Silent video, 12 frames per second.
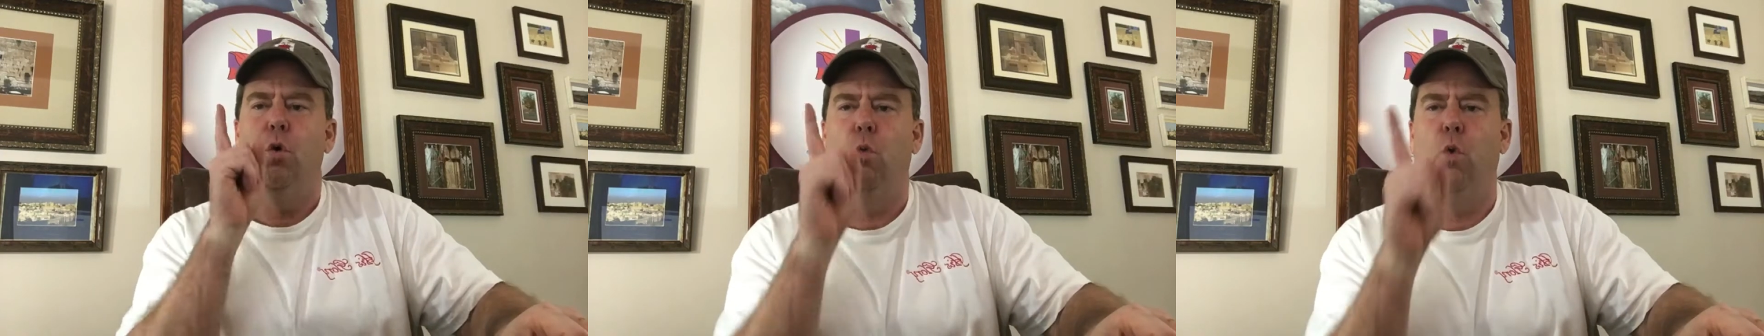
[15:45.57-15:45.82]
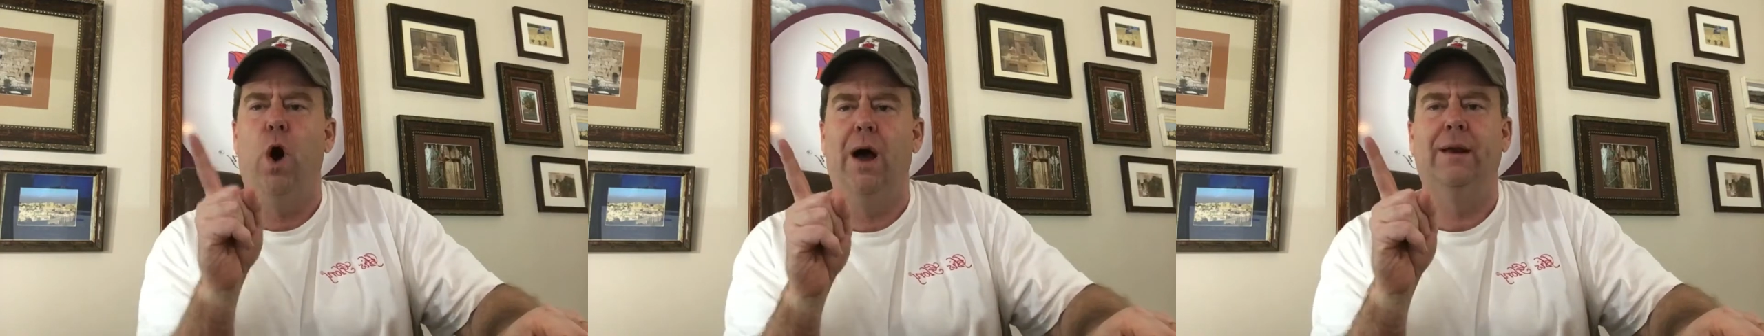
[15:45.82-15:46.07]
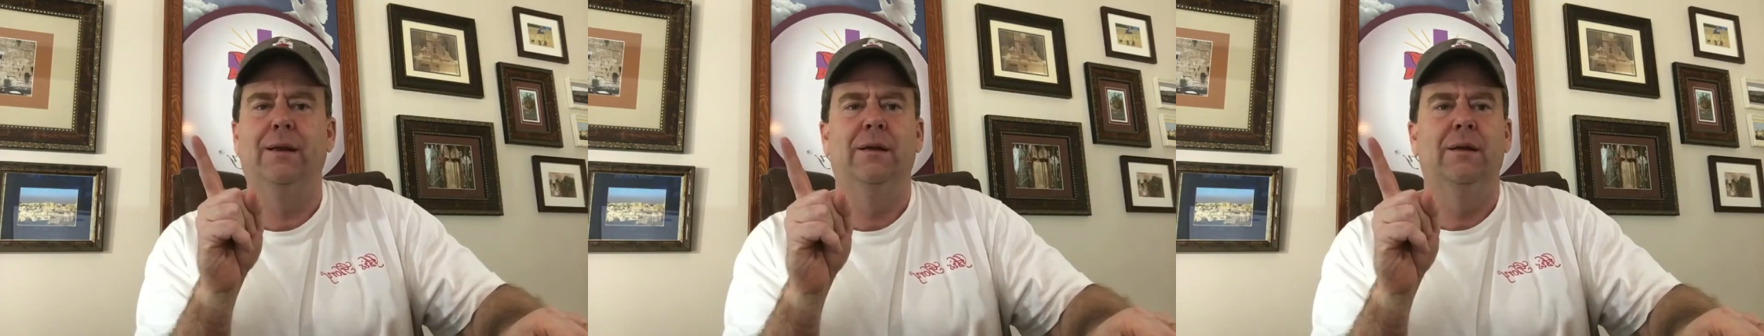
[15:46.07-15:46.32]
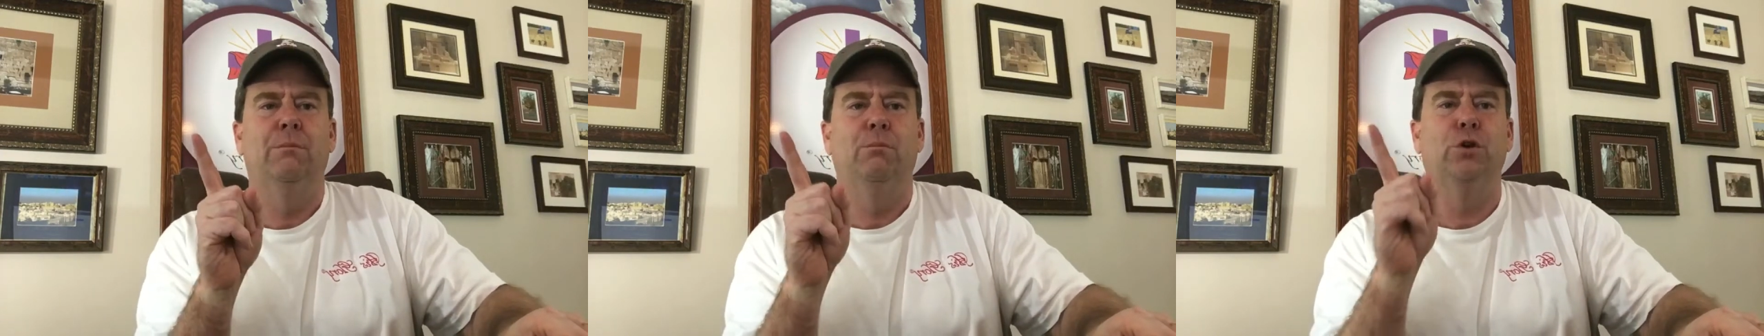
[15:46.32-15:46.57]
One,
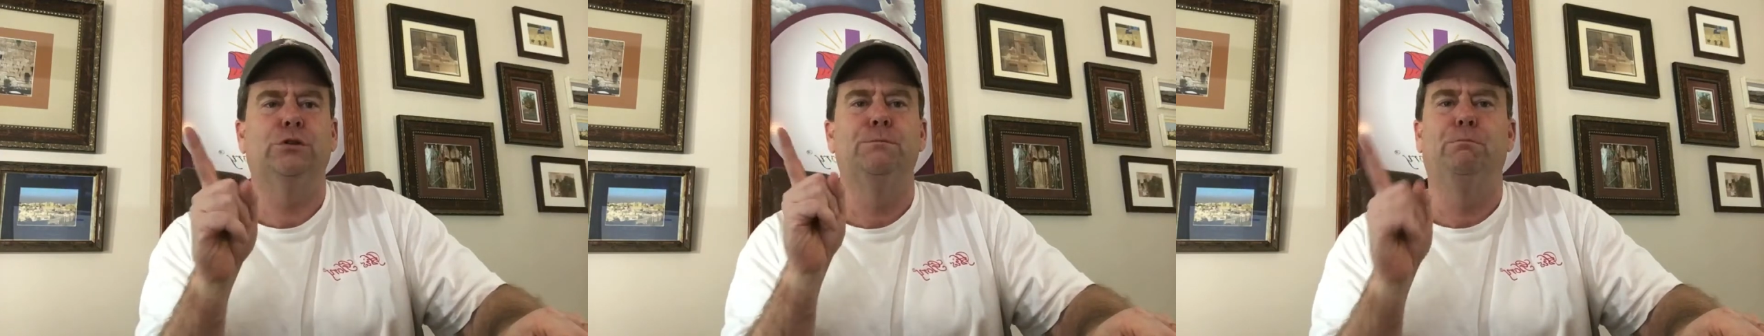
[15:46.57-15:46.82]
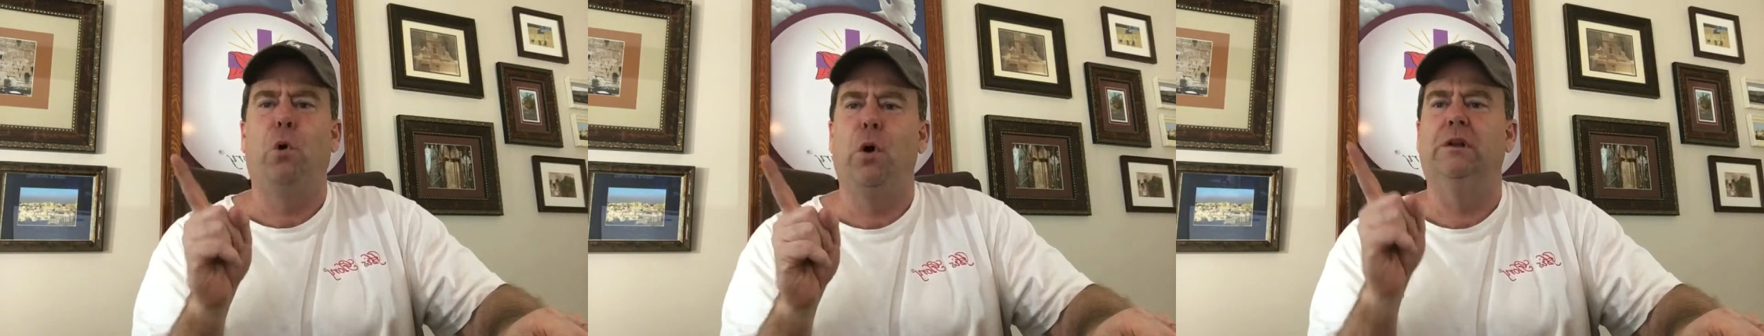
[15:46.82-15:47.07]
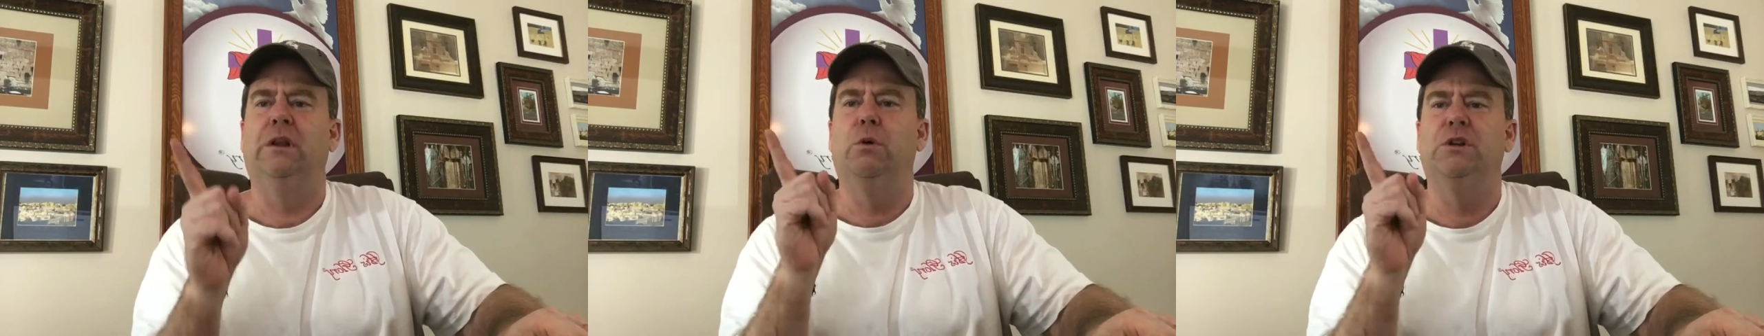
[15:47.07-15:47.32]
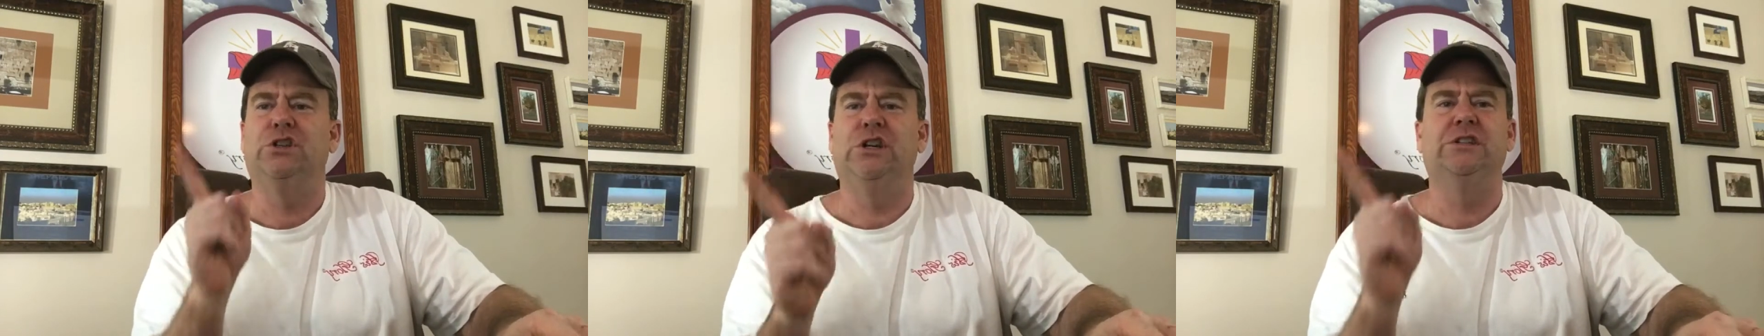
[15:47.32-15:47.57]
most importantly,
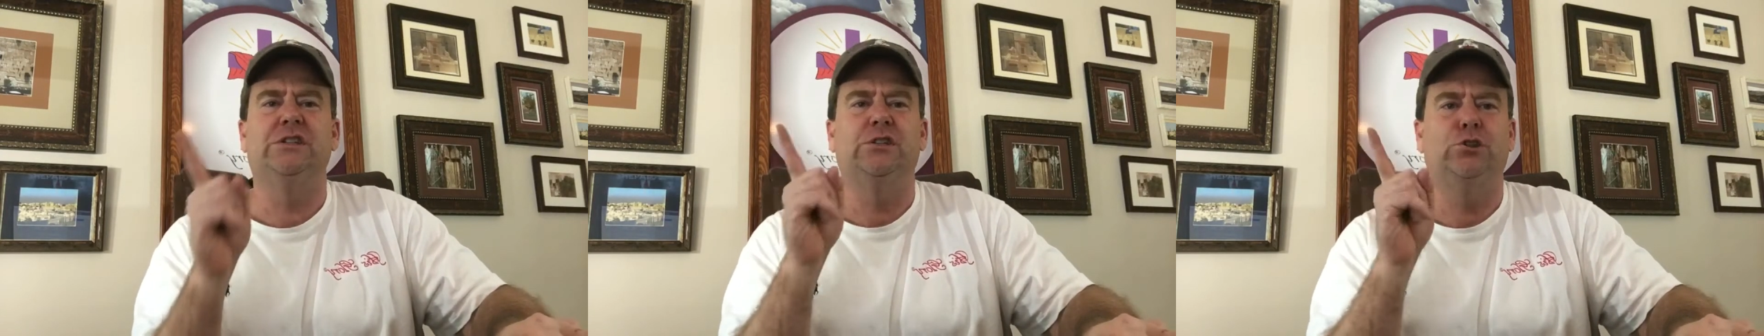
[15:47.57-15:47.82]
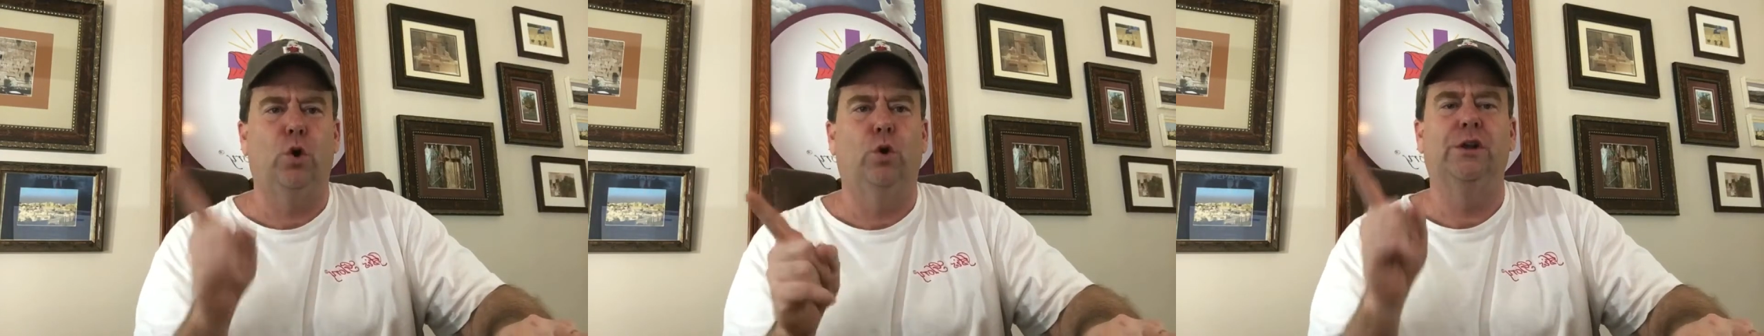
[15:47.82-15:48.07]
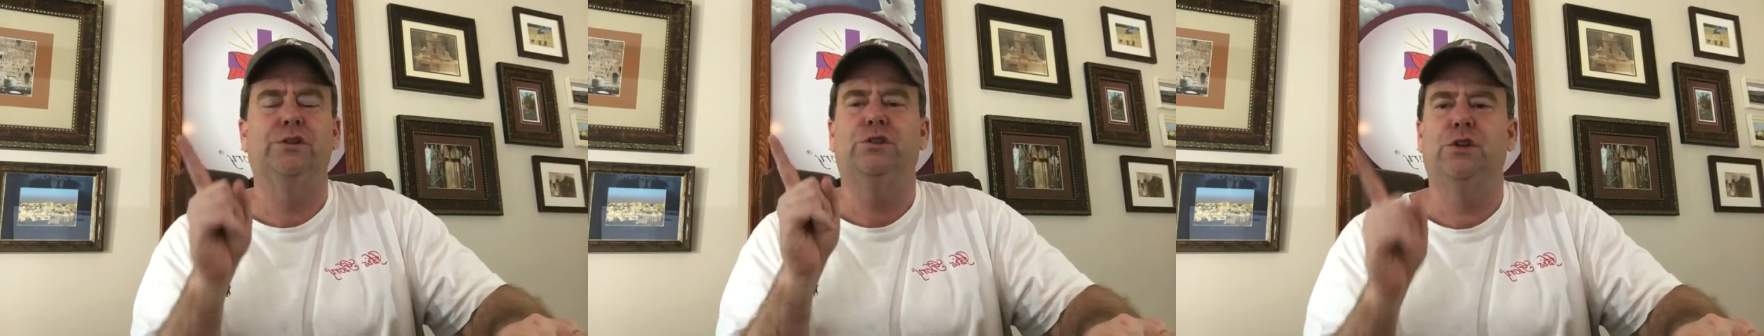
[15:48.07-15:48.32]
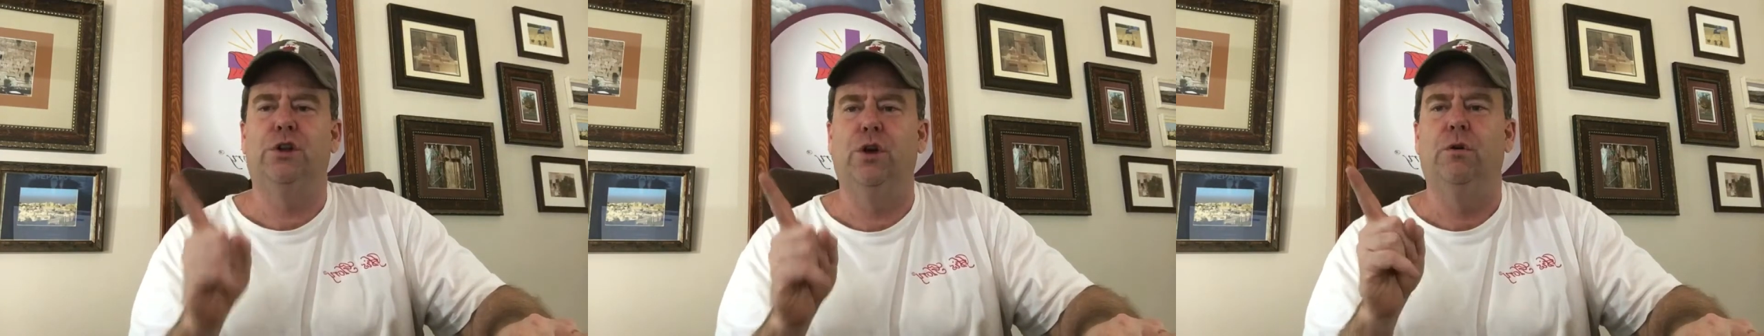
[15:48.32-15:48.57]
what Jesus told us
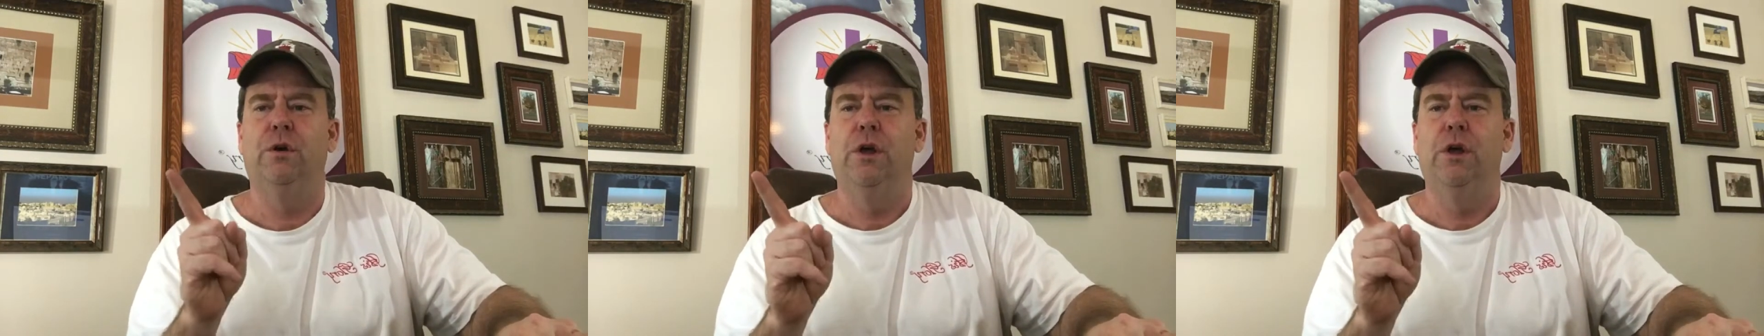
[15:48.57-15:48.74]
to do